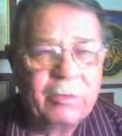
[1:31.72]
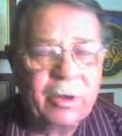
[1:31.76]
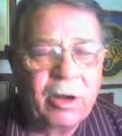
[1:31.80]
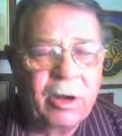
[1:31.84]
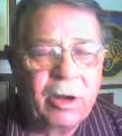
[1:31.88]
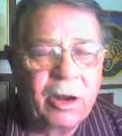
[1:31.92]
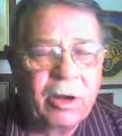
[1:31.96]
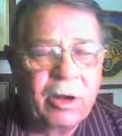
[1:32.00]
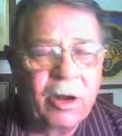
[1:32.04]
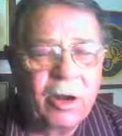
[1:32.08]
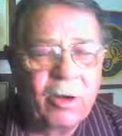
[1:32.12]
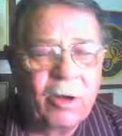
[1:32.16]

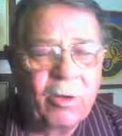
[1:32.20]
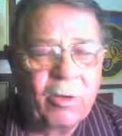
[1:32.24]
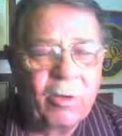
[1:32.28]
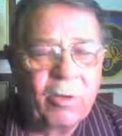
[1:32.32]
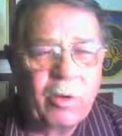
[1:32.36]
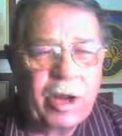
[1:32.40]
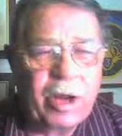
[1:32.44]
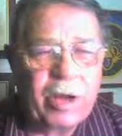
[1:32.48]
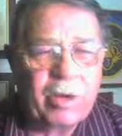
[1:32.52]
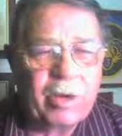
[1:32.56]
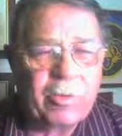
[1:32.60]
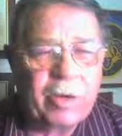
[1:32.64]
Well,
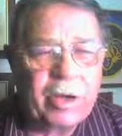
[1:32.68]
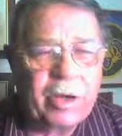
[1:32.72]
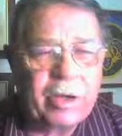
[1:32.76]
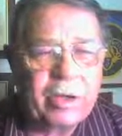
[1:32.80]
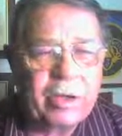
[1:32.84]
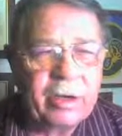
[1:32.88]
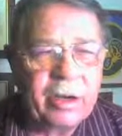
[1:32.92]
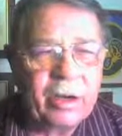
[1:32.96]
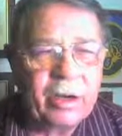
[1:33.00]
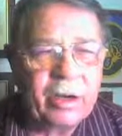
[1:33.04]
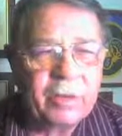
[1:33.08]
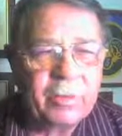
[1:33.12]
old
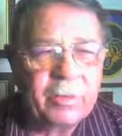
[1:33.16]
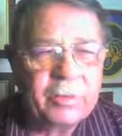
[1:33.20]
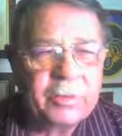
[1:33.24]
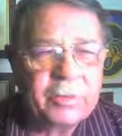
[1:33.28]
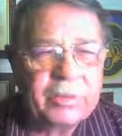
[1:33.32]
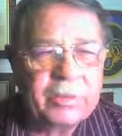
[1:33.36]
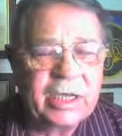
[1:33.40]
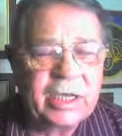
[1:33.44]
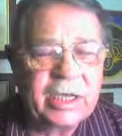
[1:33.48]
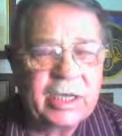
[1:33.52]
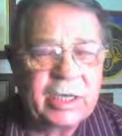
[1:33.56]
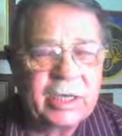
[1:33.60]
Henry,
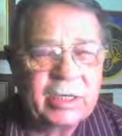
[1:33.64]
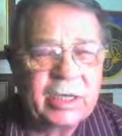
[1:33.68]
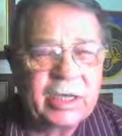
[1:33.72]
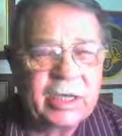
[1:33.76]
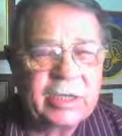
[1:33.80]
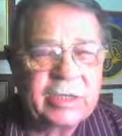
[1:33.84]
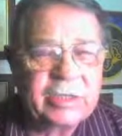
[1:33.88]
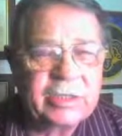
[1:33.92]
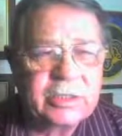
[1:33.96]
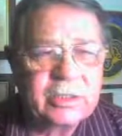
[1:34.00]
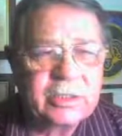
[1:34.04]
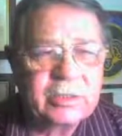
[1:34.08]
our
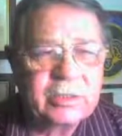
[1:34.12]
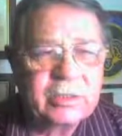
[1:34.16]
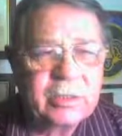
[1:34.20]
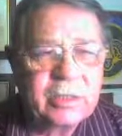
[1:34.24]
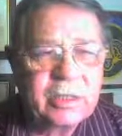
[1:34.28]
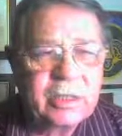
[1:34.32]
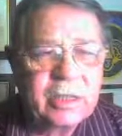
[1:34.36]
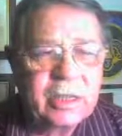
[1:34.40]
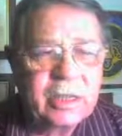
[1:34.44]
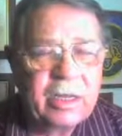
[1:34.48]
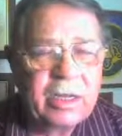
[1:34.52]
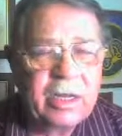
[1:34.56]
second
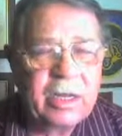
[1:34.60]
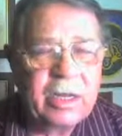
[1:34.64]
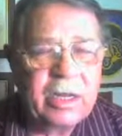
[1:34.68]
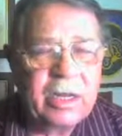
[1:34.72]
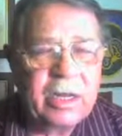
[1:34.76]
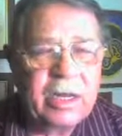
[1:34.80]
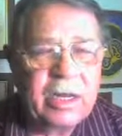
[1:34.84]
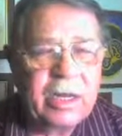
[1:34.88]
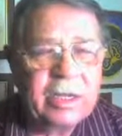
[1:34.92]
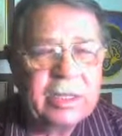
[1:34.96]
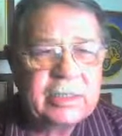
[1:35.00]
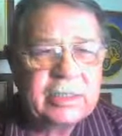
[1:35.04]
cousin,
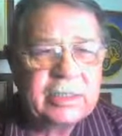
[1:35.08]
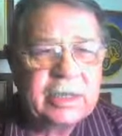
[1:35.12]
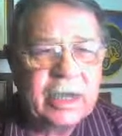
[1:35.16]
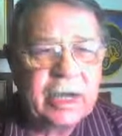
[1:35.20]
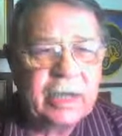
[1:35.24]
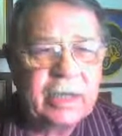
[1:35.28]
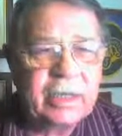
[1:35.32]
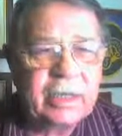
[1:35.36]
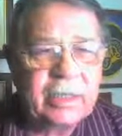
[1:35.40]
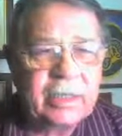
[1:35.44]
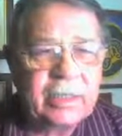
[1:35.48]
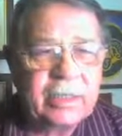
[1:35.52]
he
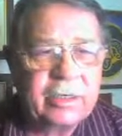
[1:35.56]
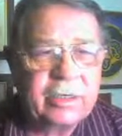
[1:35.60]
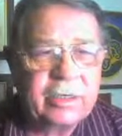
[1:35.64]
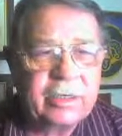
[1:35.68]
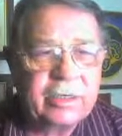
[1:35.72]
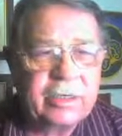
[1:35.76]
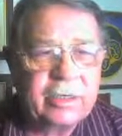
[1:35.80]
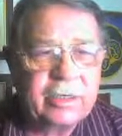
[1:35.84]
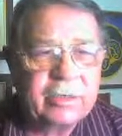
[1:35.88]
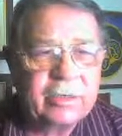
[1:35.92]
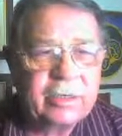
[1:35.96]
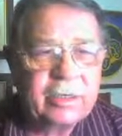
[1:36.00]
decided
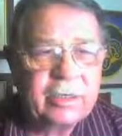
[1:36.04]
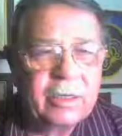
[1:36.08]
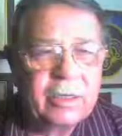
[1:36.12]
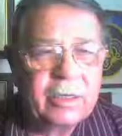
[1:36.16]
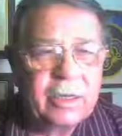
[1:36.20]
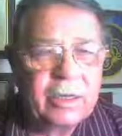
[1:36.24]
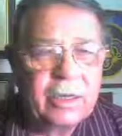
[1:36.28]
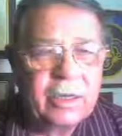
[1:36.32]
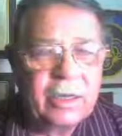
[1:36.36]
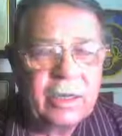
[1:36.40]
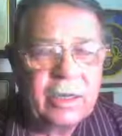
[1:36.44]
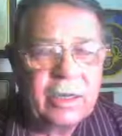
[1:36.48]
that
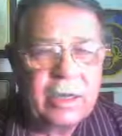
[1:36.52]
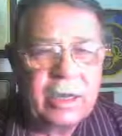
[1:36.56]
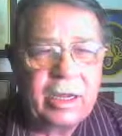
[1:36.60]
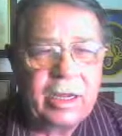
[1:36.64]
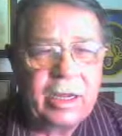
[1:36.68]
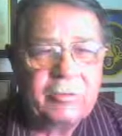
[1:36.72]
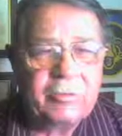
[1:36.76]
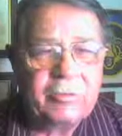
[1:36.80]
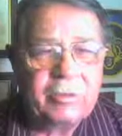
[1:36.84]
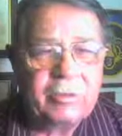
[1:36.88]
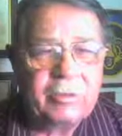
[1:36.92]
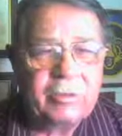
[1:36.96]

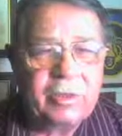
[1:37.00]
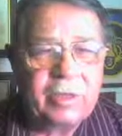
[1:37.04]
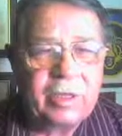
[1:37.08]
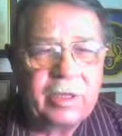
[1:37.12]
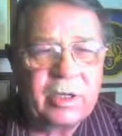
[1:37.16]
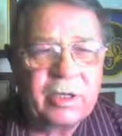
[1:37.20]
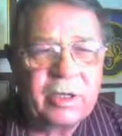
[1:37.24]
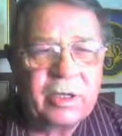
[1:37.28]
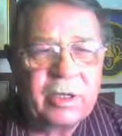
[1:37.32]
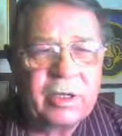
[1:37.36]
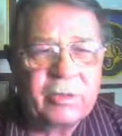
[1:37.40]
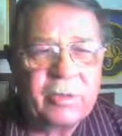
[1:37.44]
he
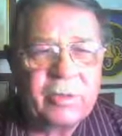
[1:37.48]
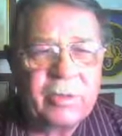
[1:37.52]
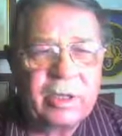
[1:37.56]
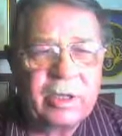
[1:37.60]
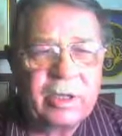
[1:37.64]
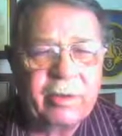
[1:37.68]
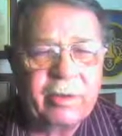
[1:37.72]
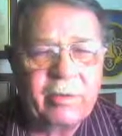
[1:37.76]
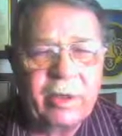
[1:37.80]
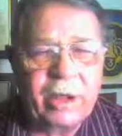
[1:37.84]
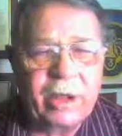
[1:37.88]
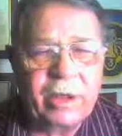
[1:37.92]
wanted to tell
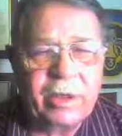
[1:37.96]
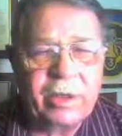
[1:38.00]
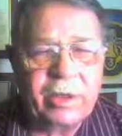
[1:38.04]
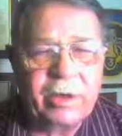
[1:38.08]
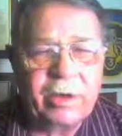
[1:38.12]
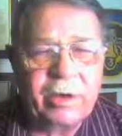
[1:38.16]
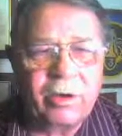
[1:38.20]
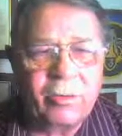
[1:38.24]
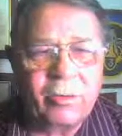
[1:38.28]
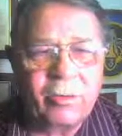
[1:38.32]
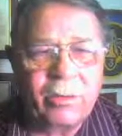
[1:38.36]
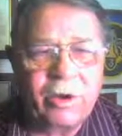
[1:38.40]
me and
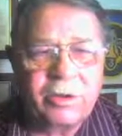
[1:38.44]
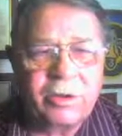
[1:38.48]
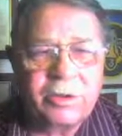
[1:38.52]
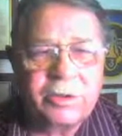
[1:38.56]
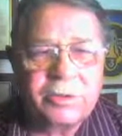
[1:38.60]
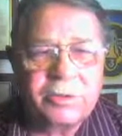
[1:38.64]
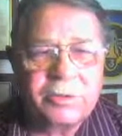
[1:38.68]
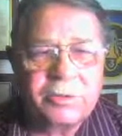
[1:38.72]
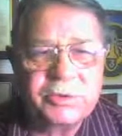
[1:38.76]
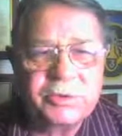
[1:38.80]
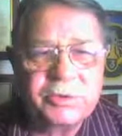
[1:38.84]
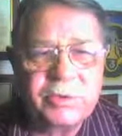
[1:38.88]
my younger
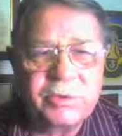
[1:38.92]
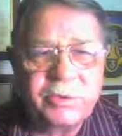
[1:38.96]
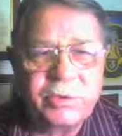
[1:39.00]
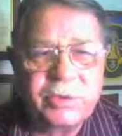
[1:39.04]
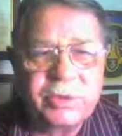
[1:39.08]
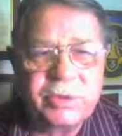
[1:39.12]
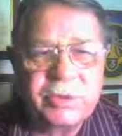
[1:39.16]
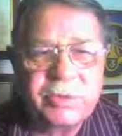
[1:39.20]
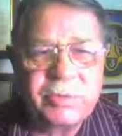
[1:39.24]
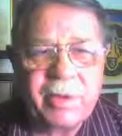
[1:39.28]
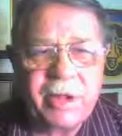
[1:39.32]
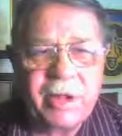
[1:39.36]
brother some
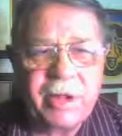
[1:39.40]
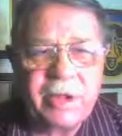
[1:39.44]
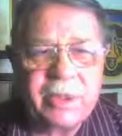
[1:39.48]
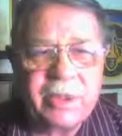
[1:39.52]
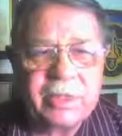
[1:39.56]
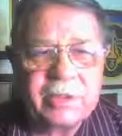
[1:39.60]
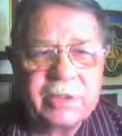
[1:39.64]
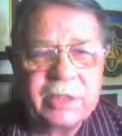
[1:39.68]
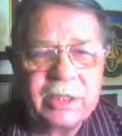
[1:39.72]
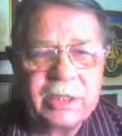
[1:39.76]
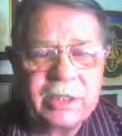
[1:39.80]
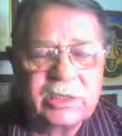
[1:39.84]
stories
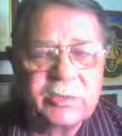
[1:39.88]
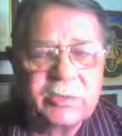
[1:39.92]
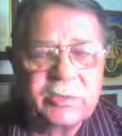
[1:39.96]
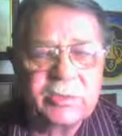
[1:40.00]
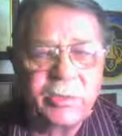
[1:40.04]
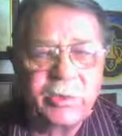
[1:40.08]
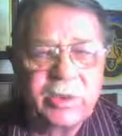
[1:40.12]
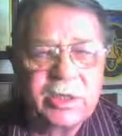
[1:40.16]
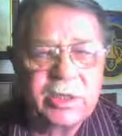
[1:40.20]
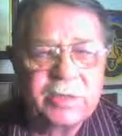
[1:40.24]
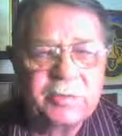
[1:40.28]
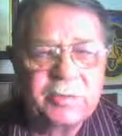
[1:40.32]
about his
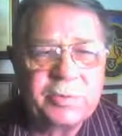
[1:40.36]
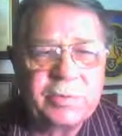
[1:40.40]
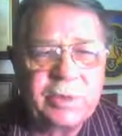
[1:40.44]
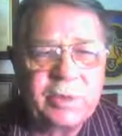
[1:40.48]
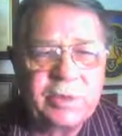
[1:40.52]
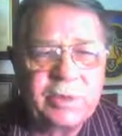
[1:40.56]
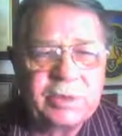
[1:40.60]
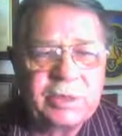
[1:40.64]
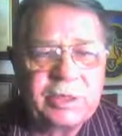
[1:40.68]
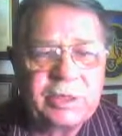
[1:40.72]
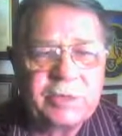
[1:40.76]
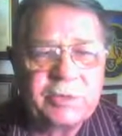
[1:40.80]
exploits
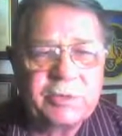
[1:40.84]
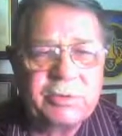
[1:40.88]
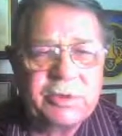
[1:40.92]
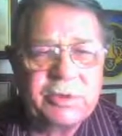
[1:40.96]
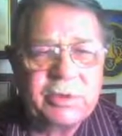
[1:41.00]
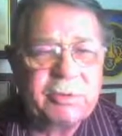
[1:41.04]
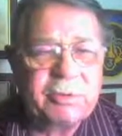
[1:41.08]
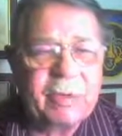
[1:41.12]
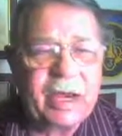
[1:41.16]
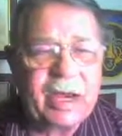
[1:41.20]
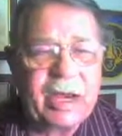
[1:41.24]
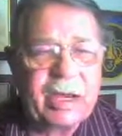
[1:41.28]
because
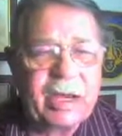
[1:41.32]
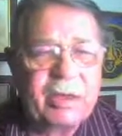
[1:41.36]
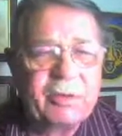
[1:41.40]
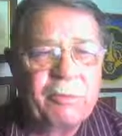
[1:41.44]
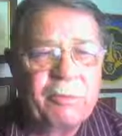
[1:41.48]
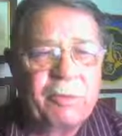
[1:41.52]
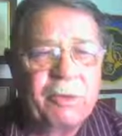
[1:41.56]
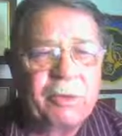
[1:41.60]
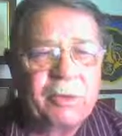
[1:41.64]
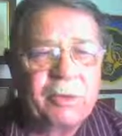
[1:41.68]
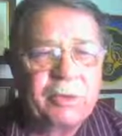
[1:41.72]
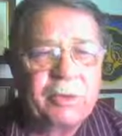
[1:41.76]
he was a
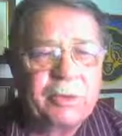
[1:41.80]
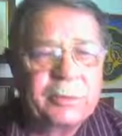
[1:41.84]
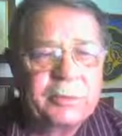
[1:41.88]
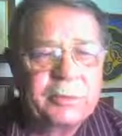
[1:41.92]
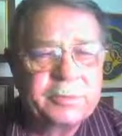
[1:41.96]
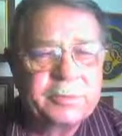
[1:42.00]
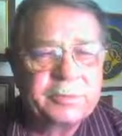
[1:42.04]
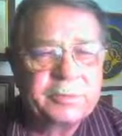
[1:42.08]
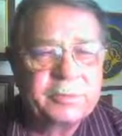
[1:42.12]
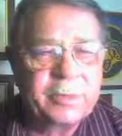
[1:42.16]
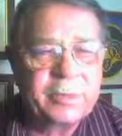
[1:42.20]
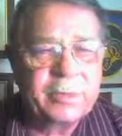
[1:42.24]
man of the world,
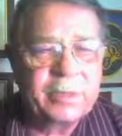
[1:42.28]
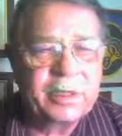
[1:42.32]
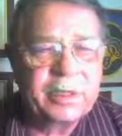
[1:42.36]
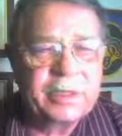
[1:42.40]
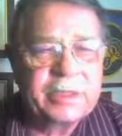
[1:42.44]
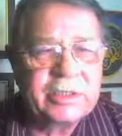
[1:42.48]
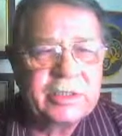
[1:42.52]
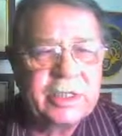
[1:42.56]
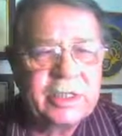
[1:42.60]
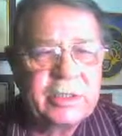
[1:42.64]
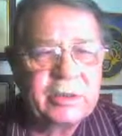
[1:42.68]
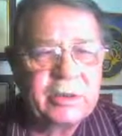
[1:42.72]

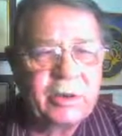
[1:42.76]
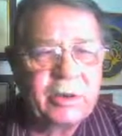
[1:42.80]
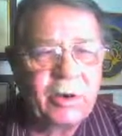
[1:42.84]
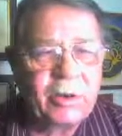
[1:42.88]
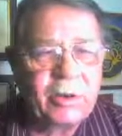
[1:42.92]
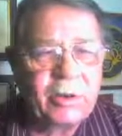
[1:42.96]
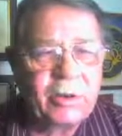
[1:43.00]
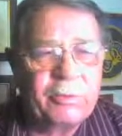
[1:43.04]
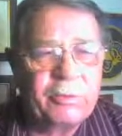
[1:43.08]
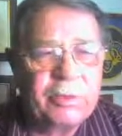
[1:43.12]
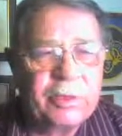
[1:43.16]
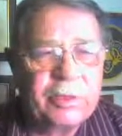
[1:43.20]
or at least he
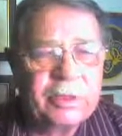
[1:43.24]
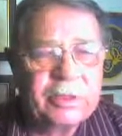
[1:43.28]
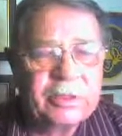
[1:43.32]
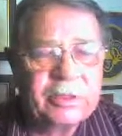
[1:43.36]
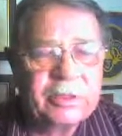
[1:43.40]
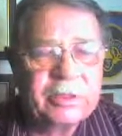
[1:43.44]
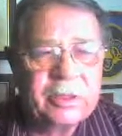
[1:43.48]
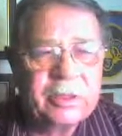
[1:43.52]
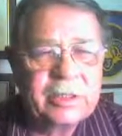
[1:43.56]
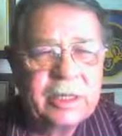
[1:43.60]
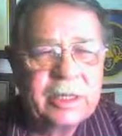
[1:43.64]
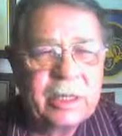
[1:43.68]
thought he
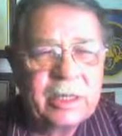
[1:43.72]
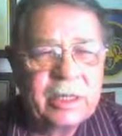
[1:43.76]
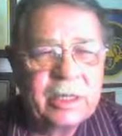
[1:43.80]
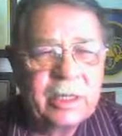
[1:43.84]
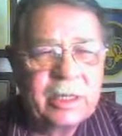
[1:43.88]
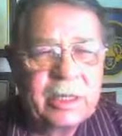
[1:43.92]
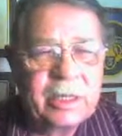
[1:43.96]
was.